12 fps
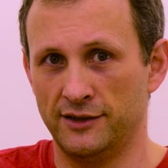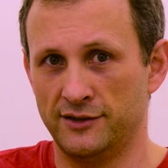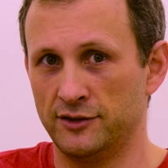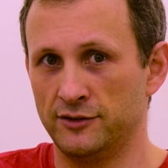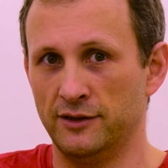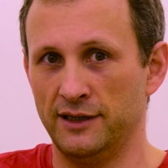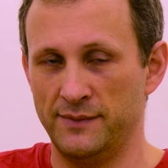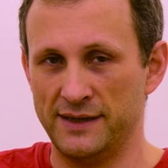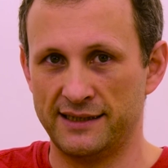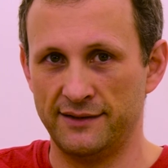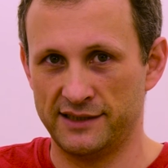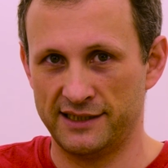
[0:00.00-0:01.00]
do
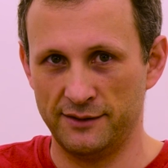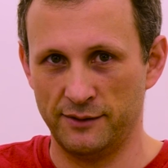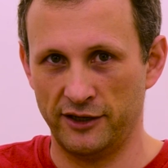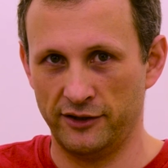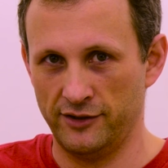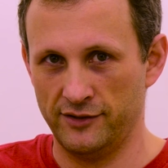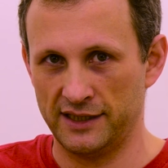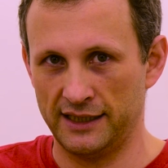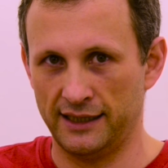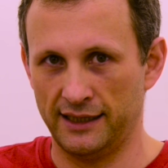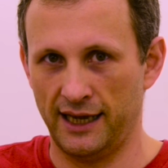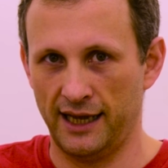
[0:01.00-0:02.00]
emissivity when you're
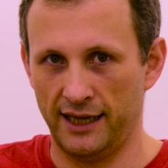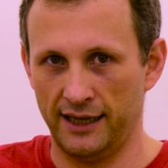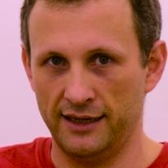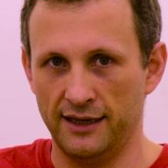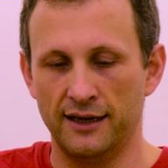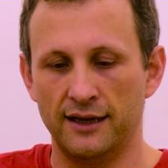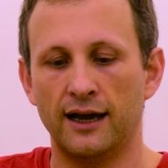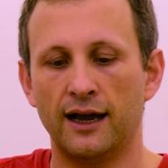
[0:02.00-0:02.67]
using a